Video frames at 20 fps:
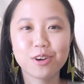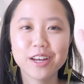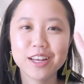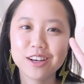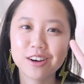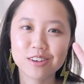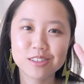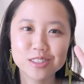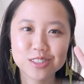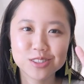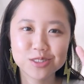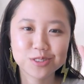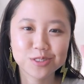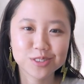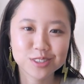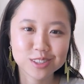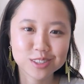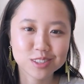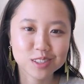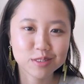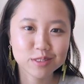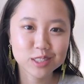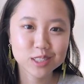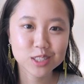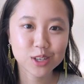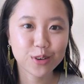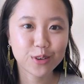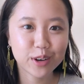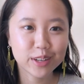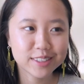three God stores because I was
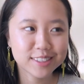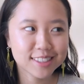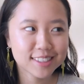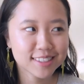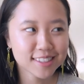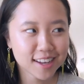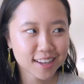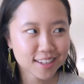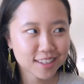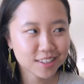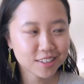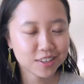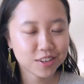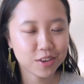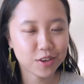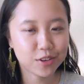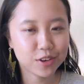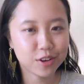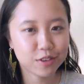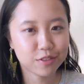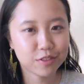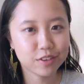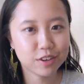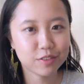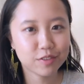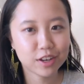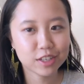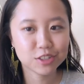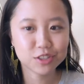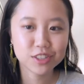so undecided on
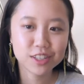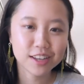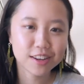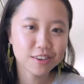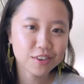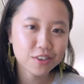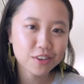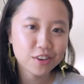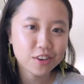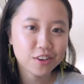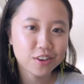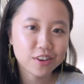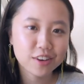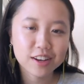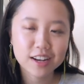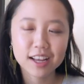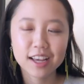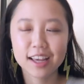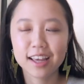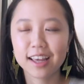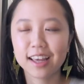if I should get it or not.